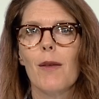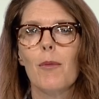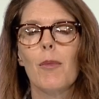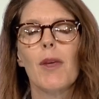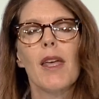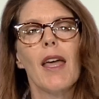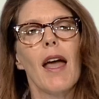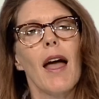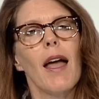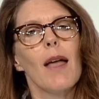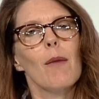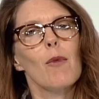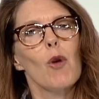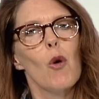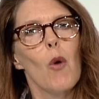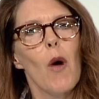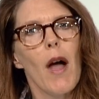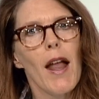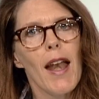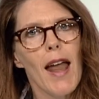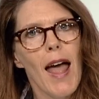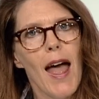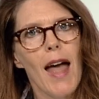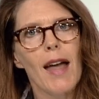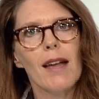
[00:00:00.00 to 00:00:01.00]
became
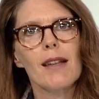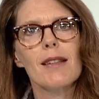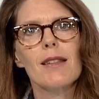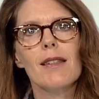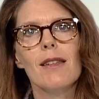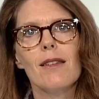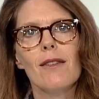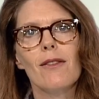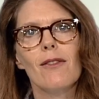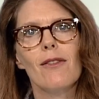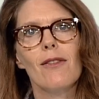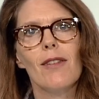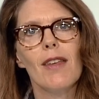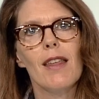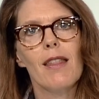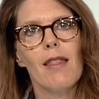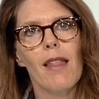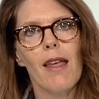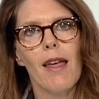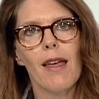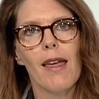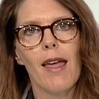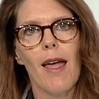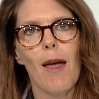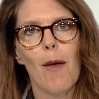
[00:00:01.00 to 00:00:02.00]
quite active in
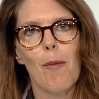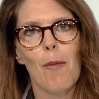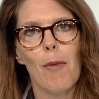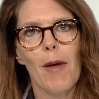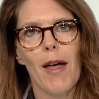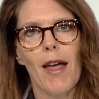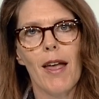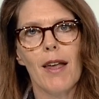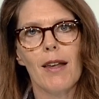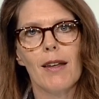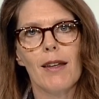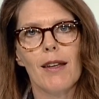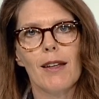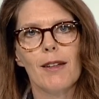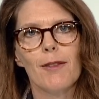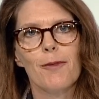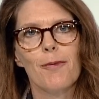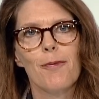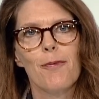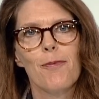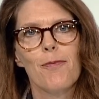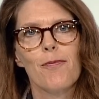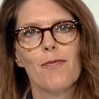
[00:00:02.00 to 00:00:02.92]
their campaigning.